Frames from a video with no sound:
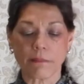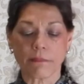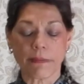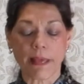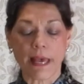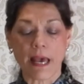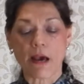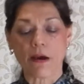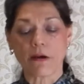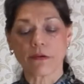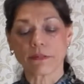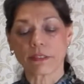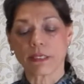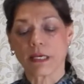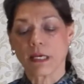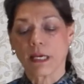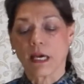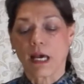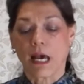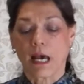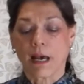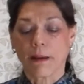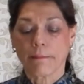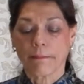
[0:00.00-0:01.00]
about
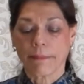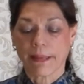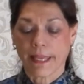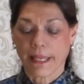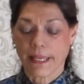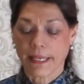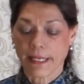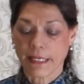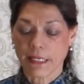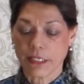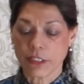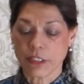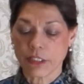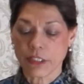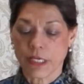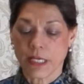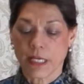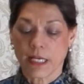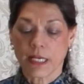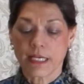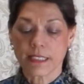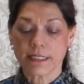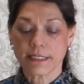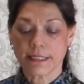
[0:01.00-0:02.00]
a page
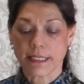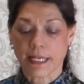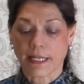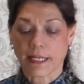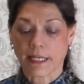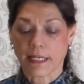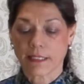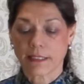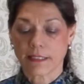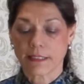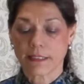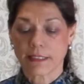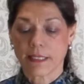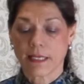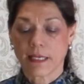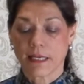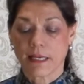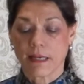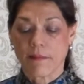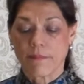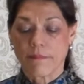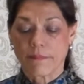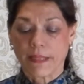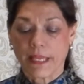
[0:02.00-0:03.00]
a second.
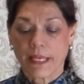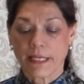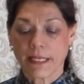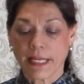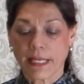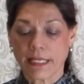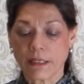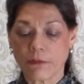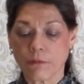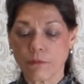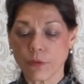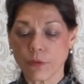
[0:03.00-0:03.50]
And any